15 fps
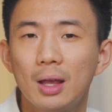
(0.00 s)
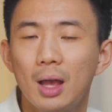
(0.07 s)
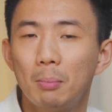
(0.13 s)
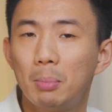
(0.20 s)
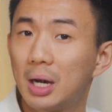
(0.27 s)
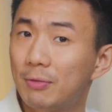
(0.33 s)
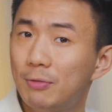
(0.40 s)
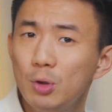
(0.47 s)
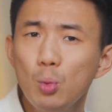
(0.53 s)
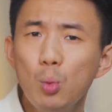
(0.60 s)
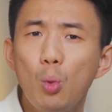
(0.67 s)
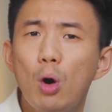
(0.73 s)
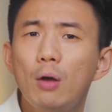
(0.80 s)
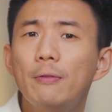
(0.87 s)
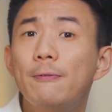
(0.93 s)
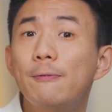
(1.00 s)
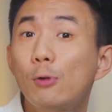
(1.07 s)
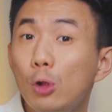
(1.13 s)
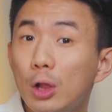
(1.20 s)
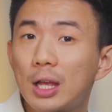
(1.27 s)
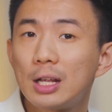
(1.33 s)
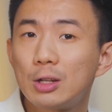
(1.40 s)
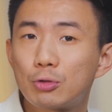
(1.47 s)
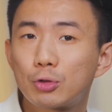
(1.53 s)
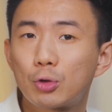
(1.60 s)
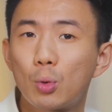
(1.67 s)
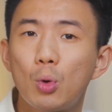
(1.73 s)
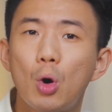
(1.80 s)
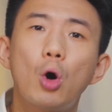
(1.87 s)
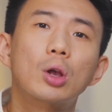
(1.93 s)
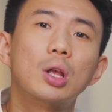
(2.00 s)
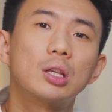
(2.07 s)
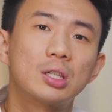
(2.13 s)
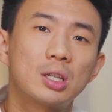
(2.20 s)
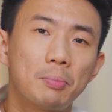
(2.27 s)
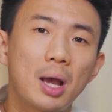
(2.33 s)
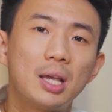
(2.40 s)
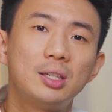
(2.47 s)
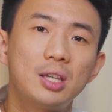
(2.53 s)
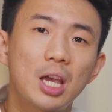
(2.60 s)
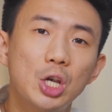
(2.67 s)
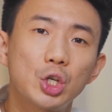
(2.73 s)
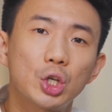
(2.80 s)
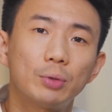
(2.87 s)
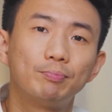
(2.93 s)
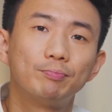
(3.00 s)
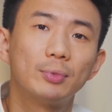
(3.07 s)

But if you want full control or customization,